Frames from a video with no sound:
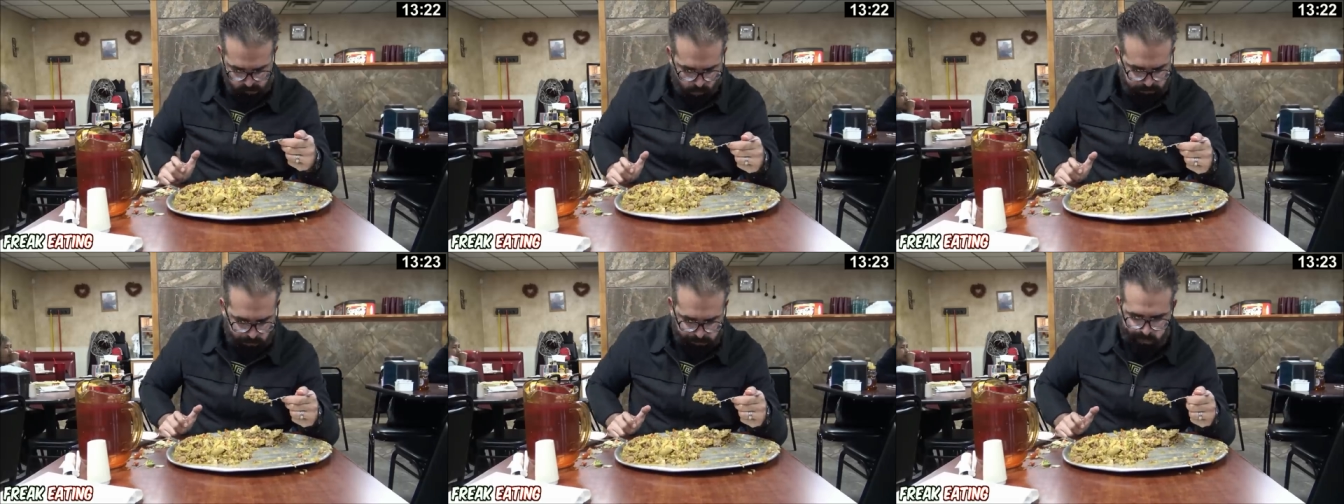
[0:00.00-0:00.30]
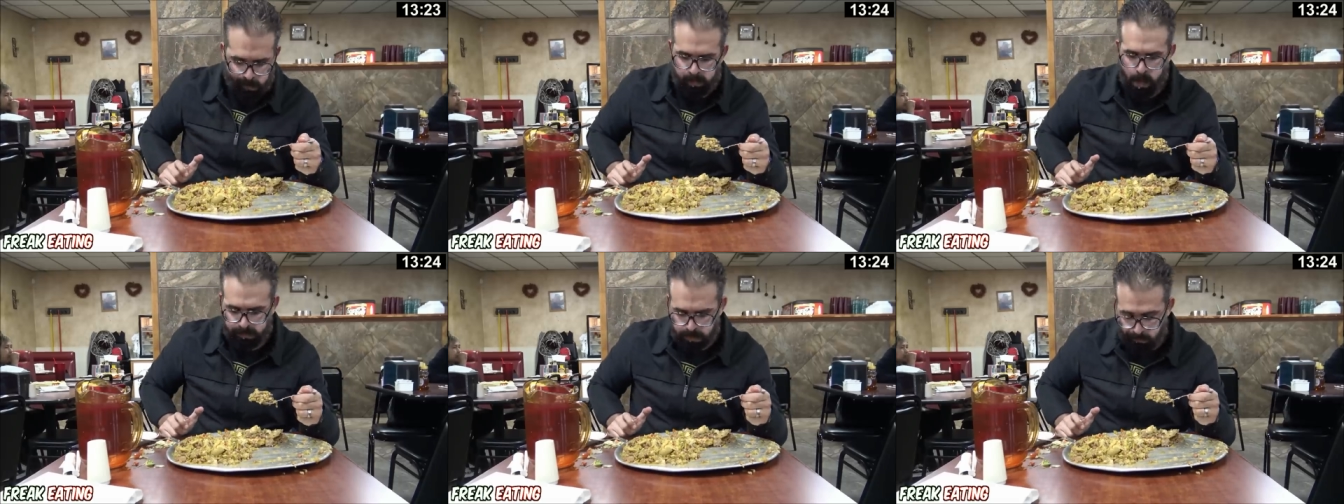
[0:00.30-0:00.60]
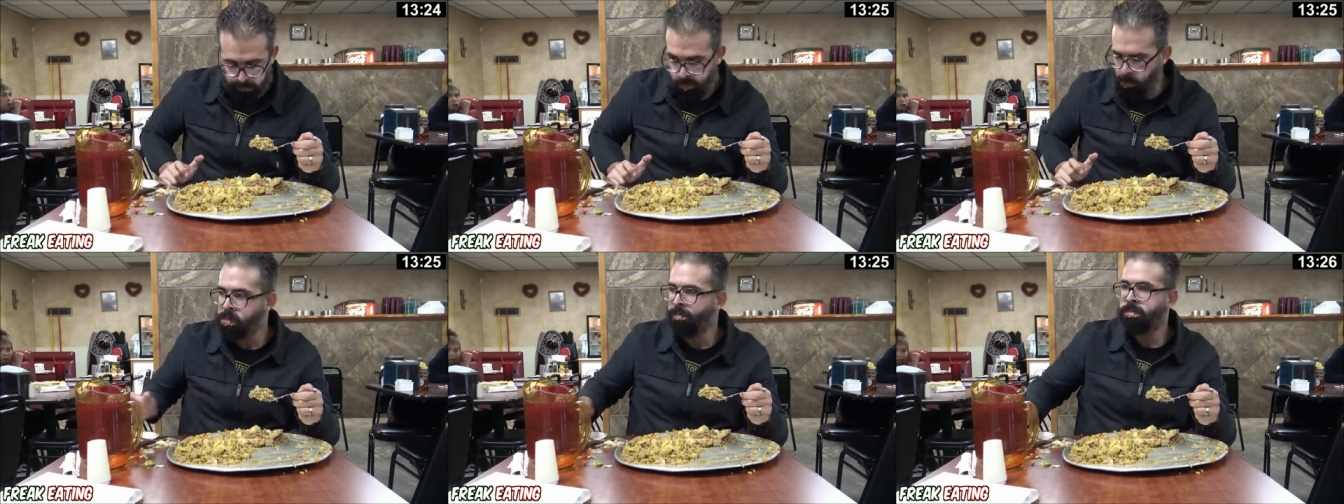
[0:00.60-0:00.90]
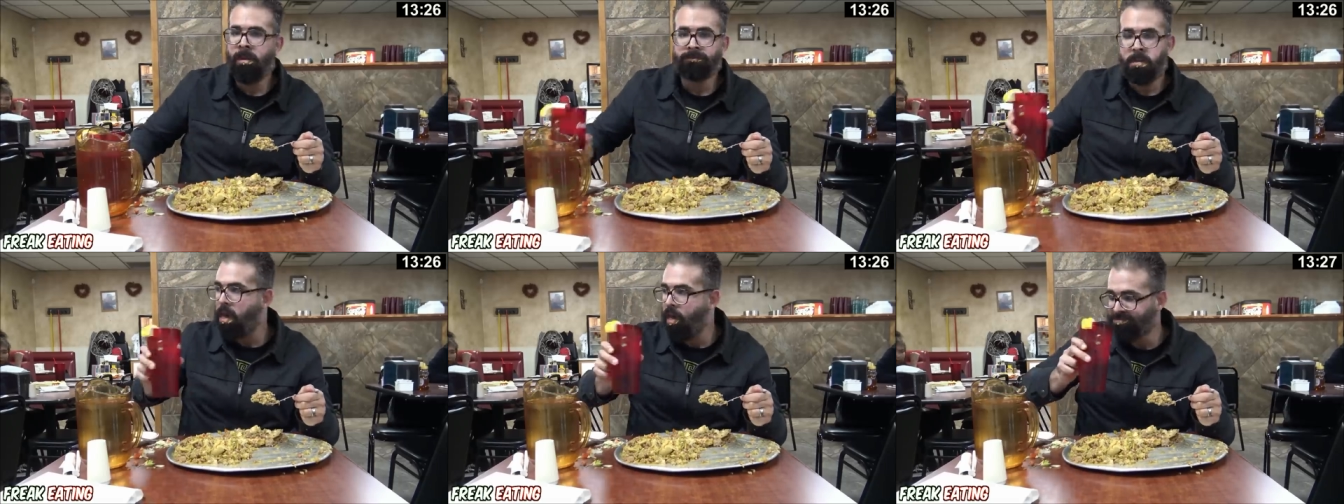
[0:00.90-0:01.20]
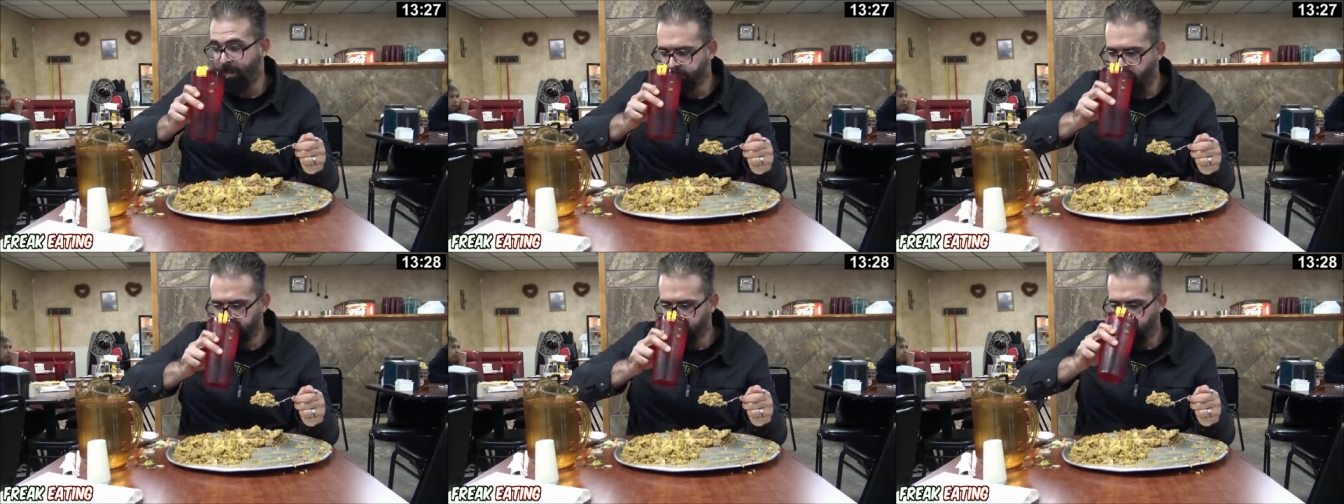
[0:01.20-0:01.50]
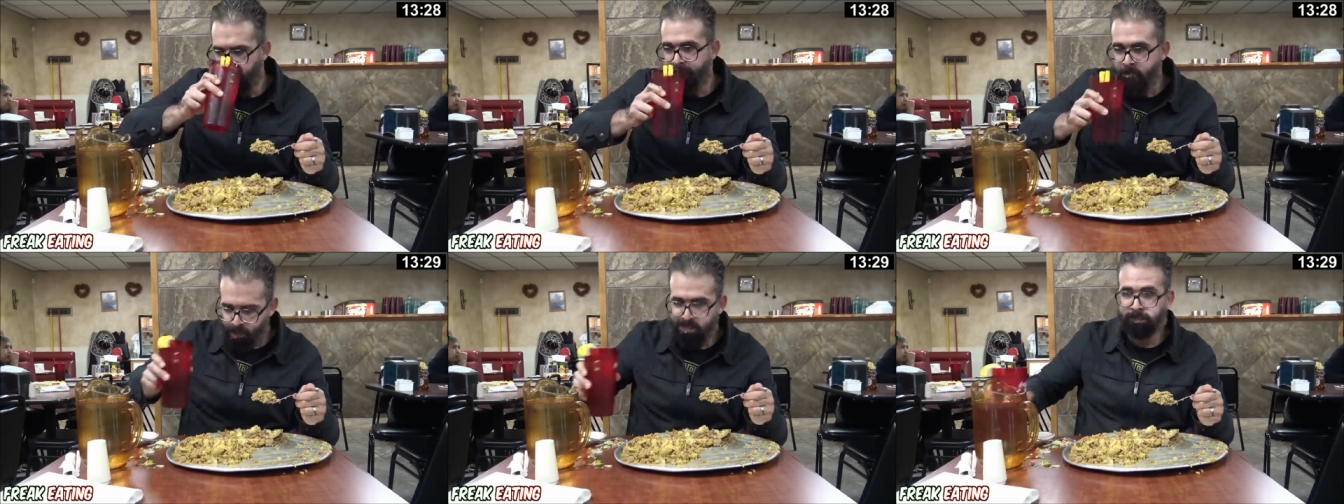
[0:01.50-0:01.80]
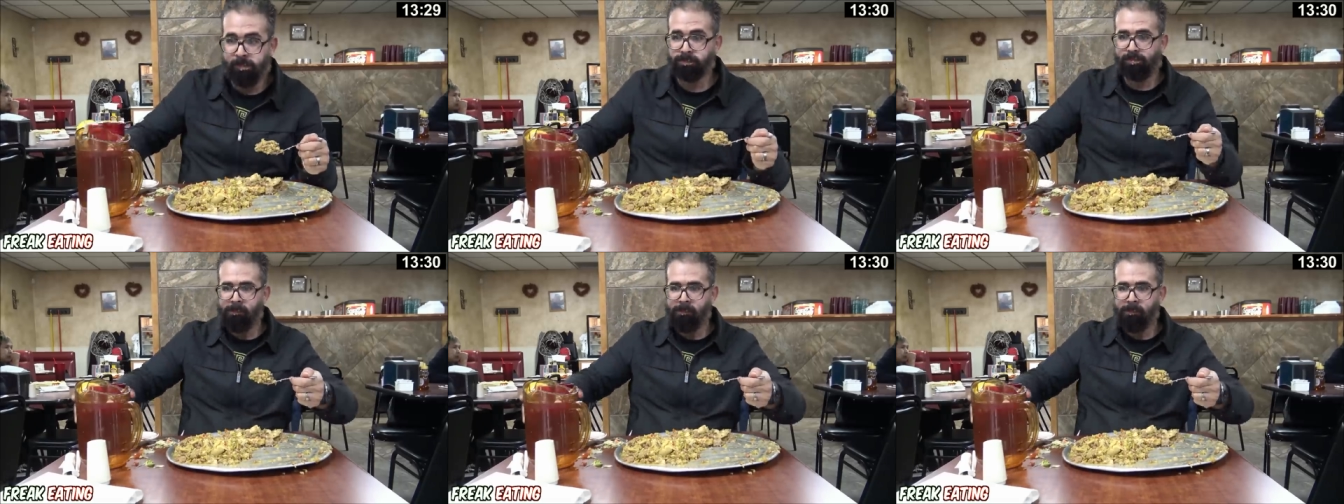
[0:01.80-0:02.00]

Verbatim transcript: I didn't realize at first that there was actually a